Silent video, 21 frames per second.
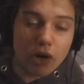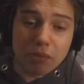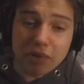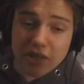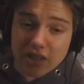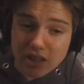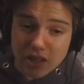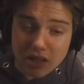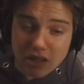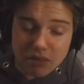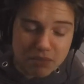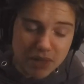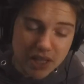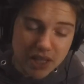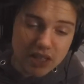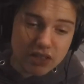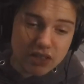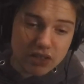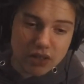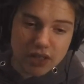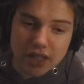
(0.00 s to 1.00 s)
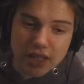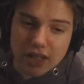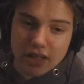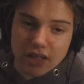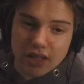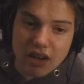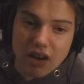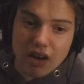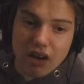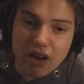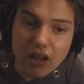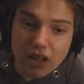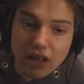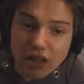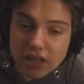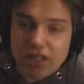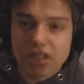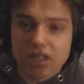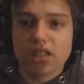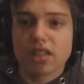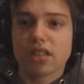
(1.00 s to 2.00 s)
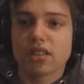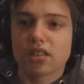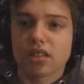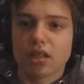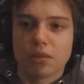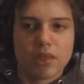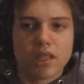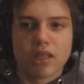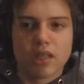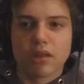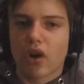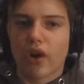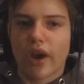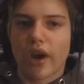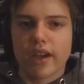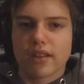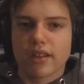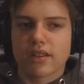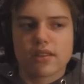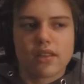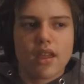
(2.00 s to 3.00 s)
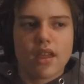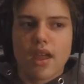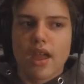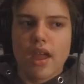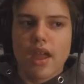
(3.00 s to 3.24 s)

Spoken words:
but the beats on here are legit some of the greatest